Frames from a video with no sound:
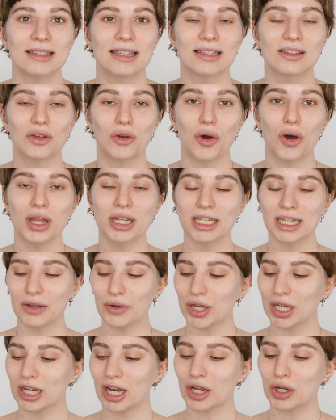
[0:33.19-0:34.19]
that the
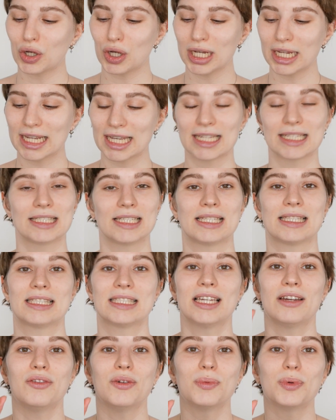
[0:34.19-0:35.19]
ordinary glycolic acid
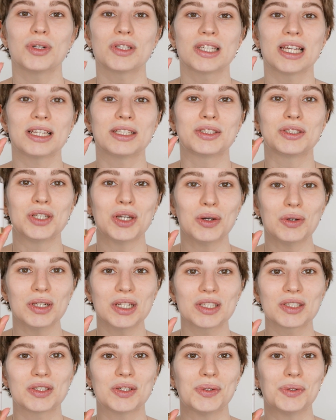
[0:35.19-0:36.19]
7%
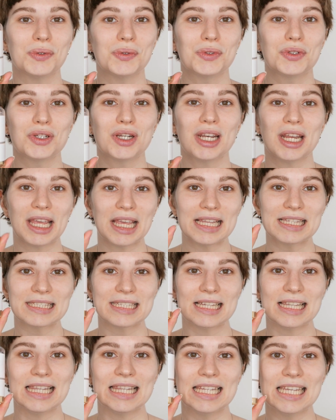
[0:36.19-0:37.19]
toning solution is
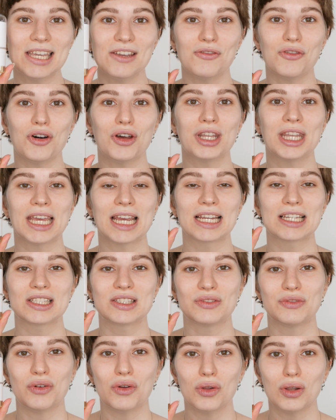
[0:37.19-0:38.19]
a leave-on
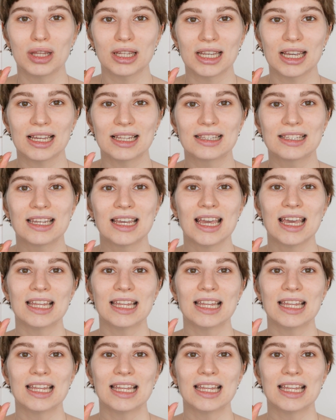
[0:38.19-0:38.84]
exfoliant